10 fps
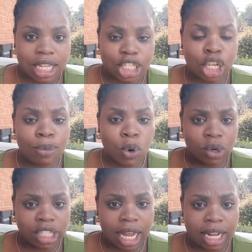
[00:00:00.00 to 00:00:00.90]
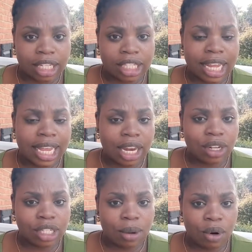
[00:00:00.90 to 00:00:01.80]
some cushion so you can
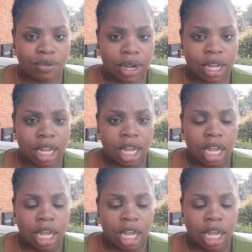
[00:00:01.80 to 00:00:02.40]
just come over.